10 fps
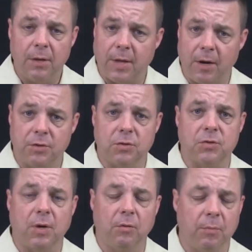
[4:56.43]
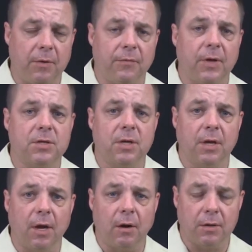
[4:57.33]
That interest rate will be fixed
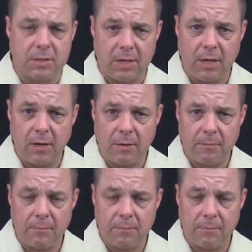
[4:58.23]
and guaranteed.